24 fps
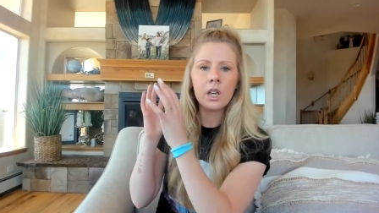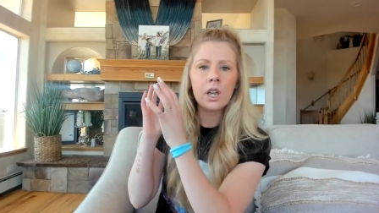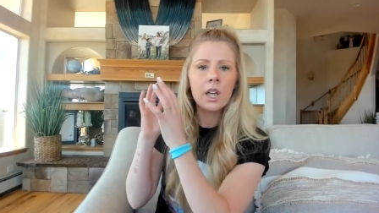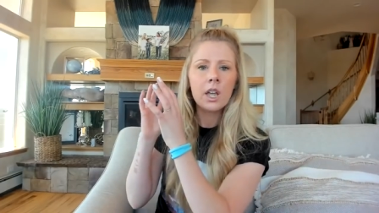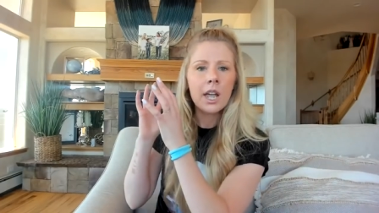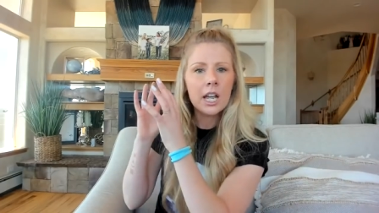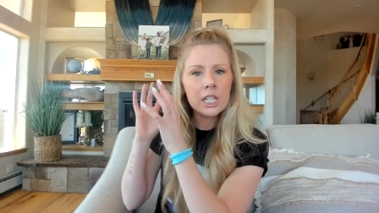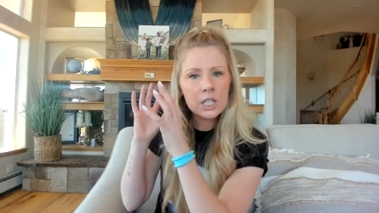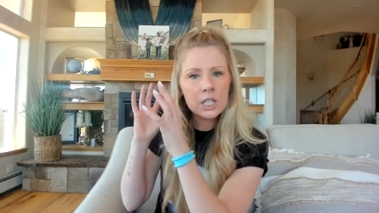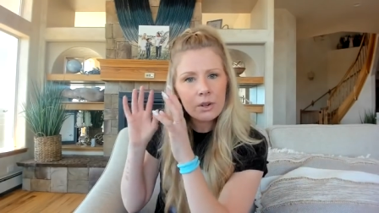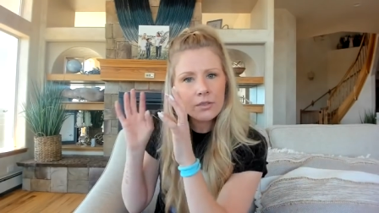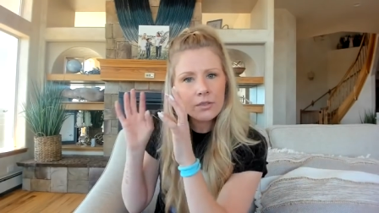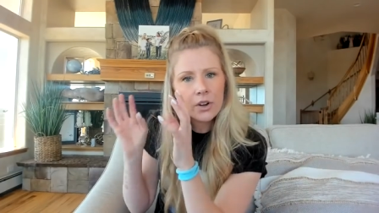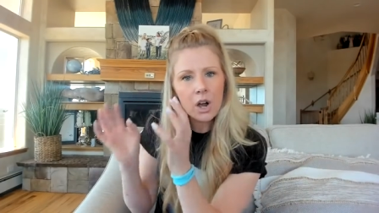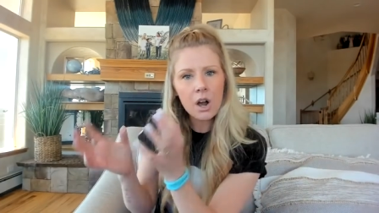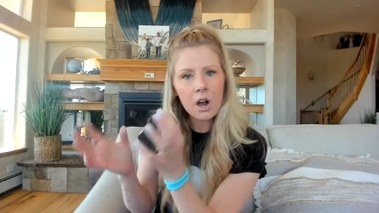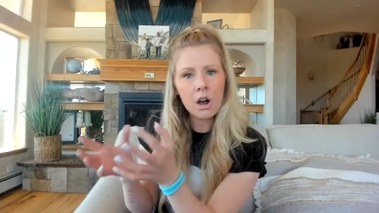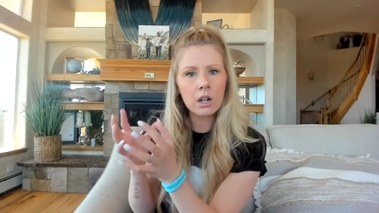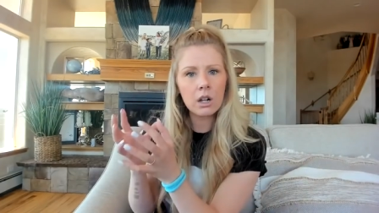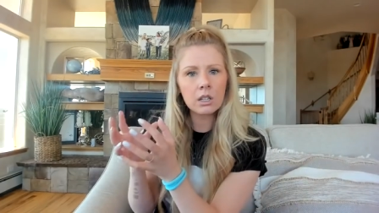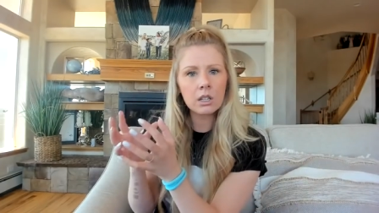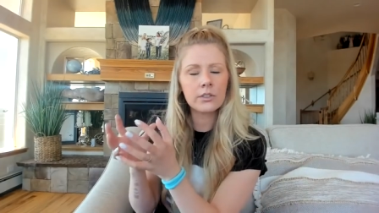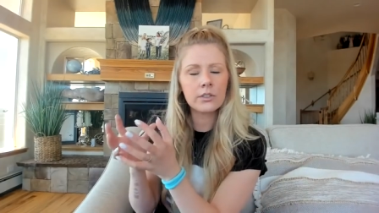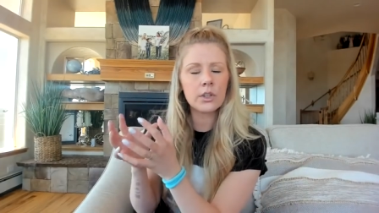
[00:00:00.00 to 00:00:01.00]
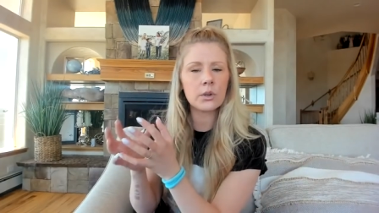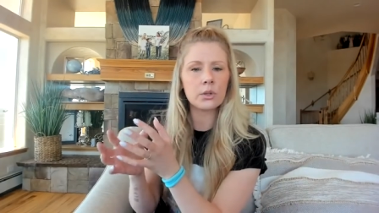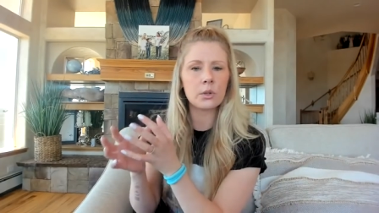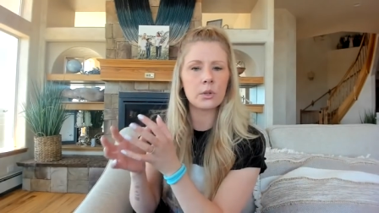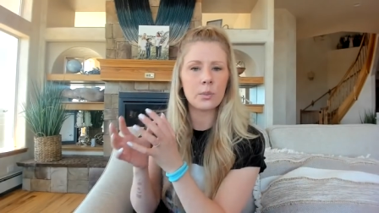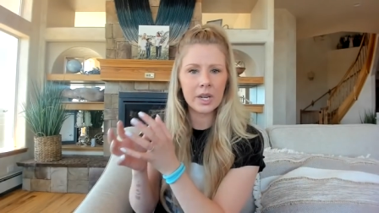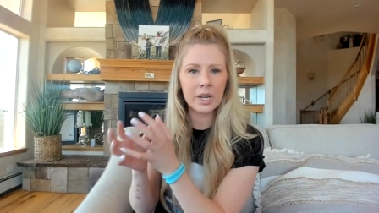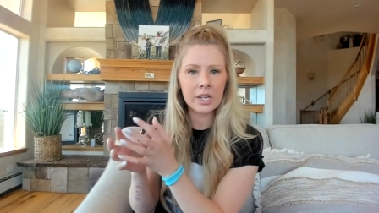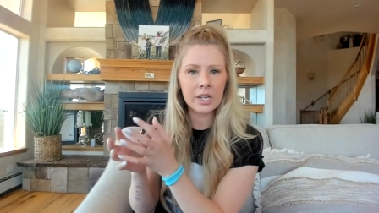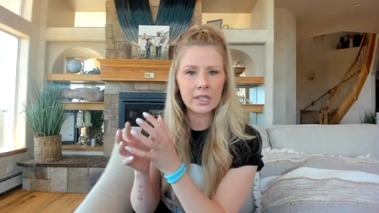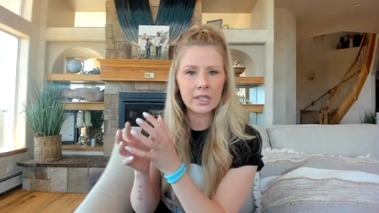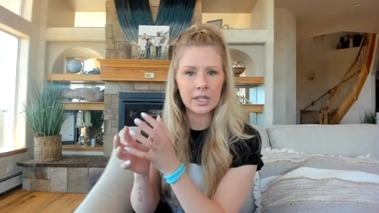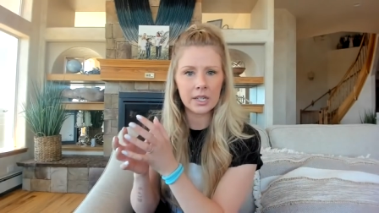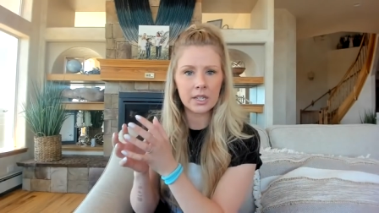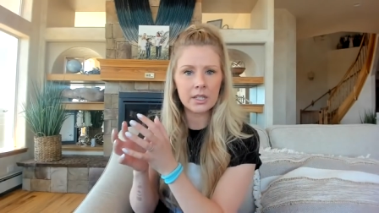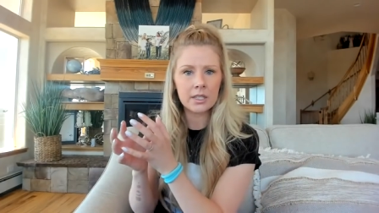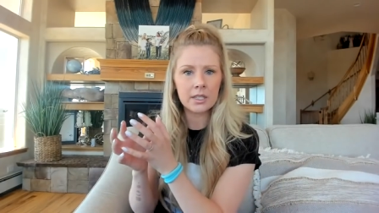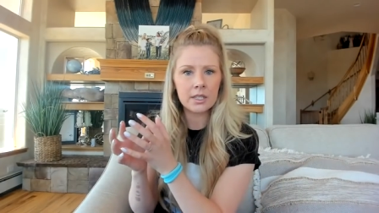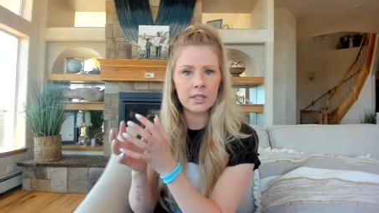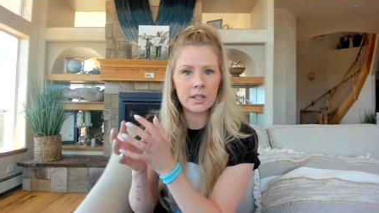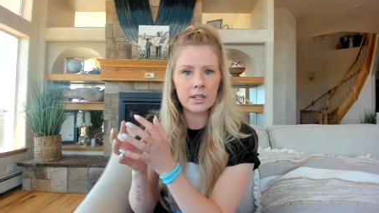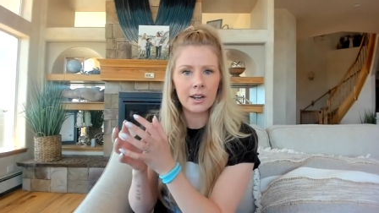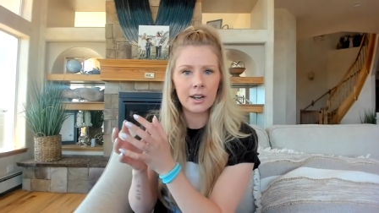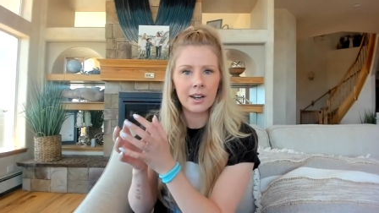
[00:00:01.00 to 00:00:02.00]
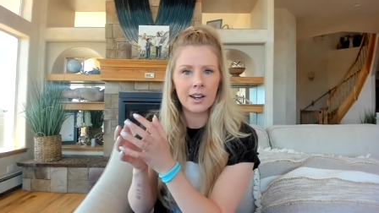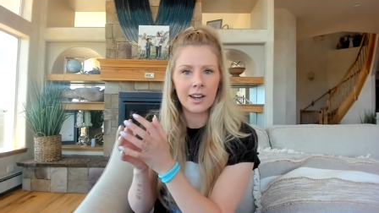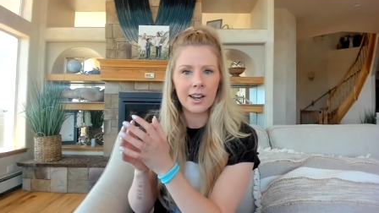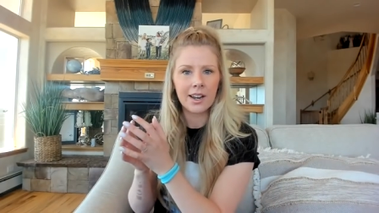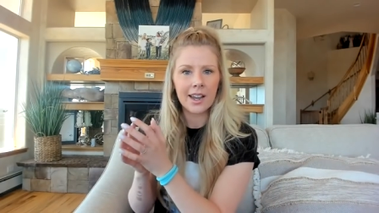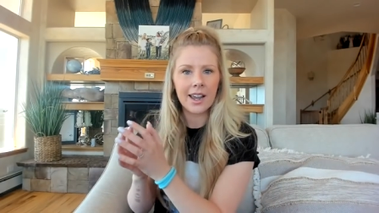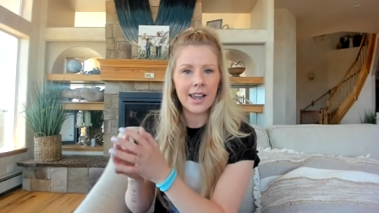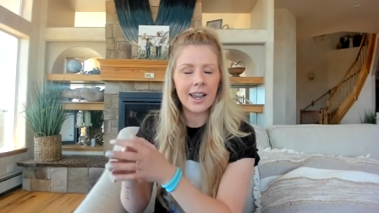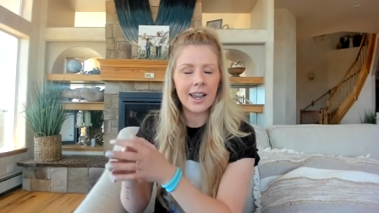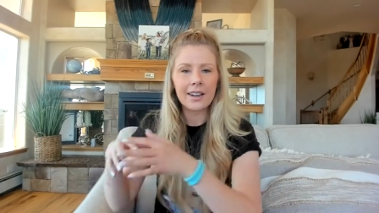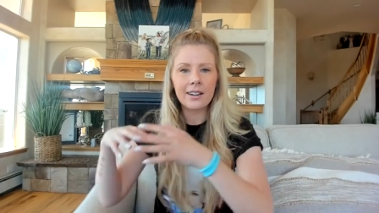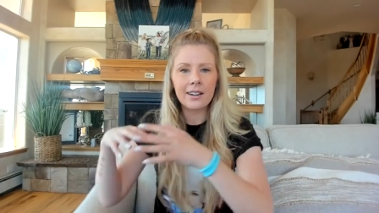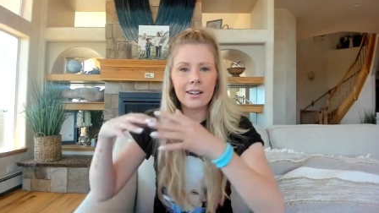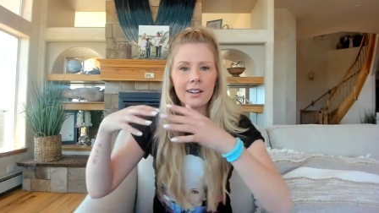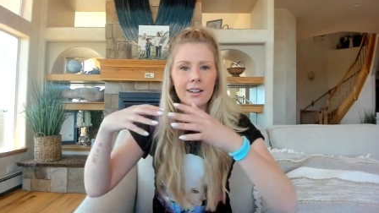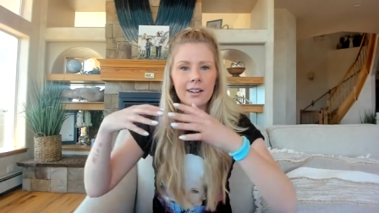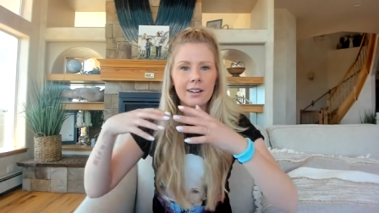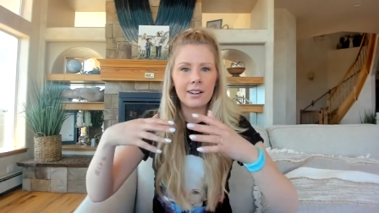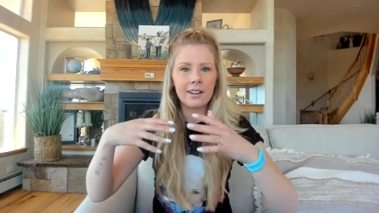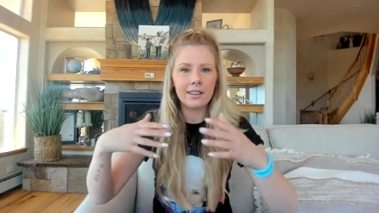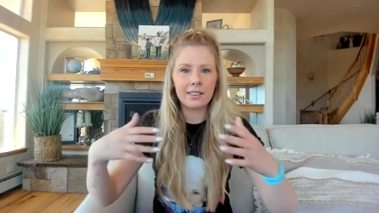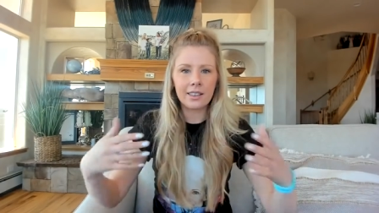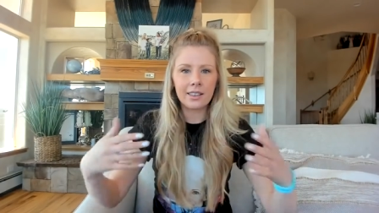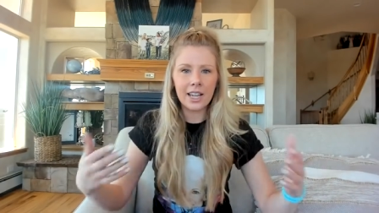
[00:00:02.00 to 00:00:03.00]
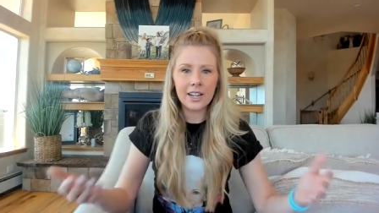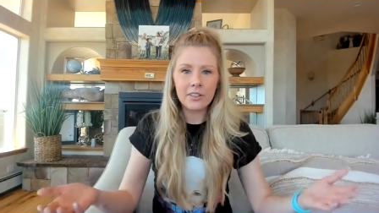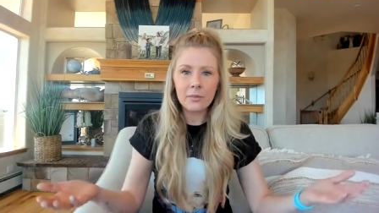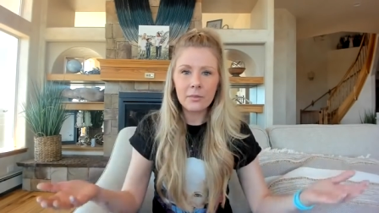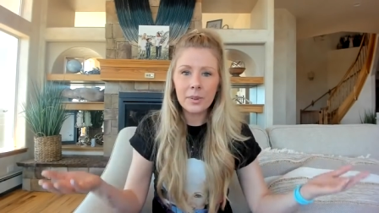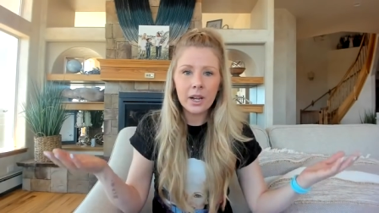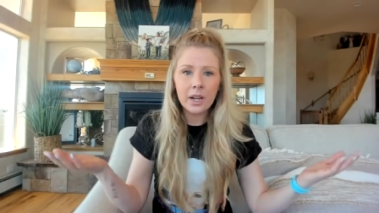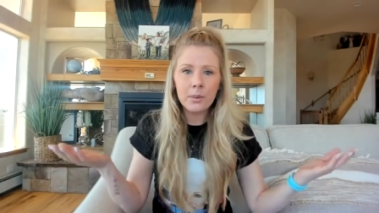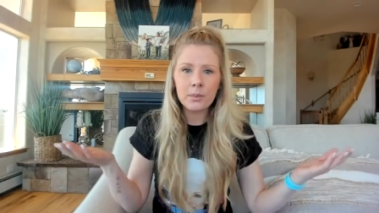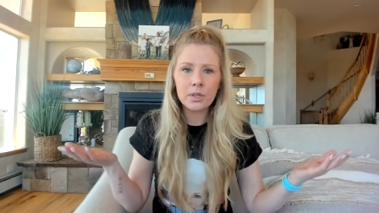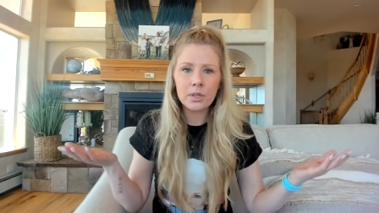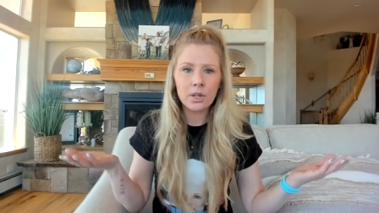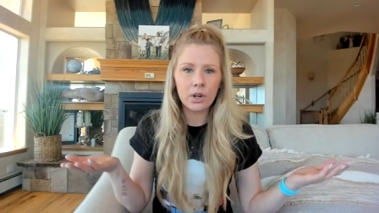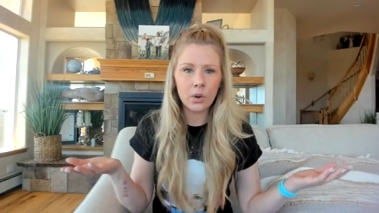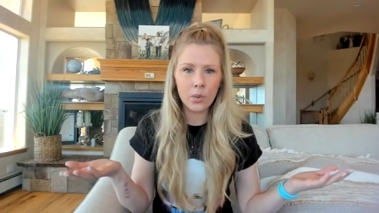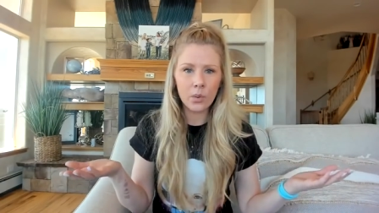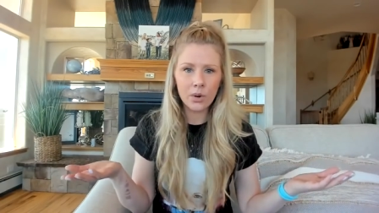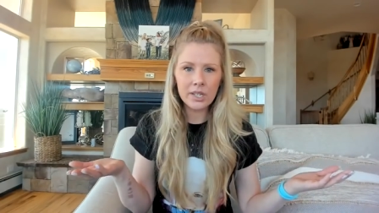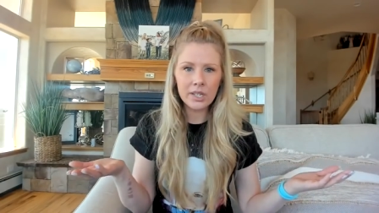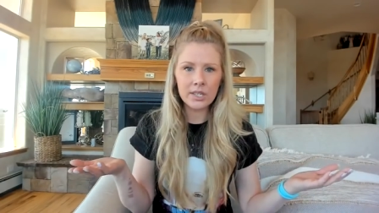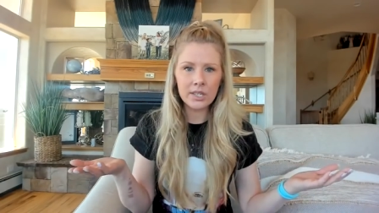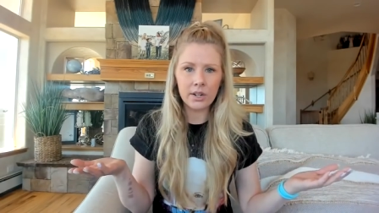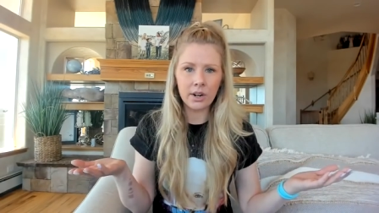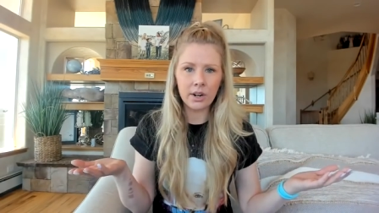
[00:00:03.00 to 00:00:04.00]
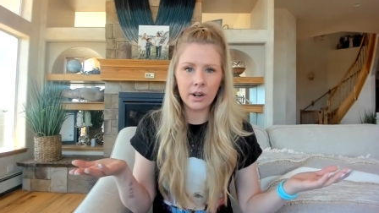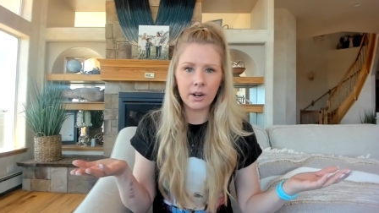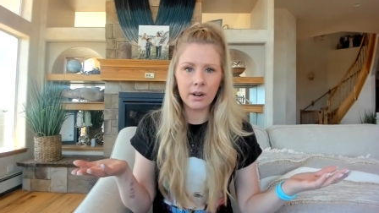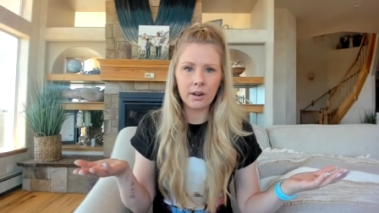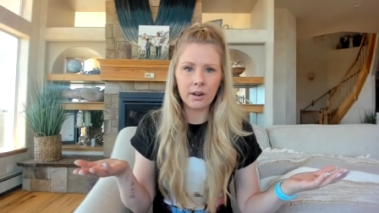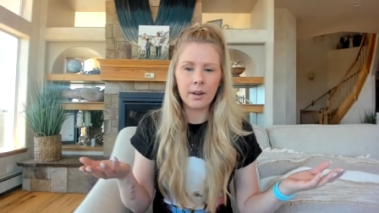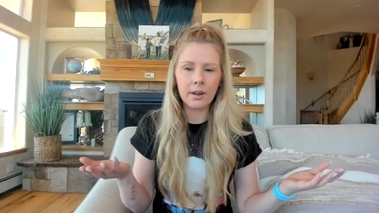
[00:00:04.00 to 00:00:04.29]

And so we've got all of those pieces, and life becomes our oyster.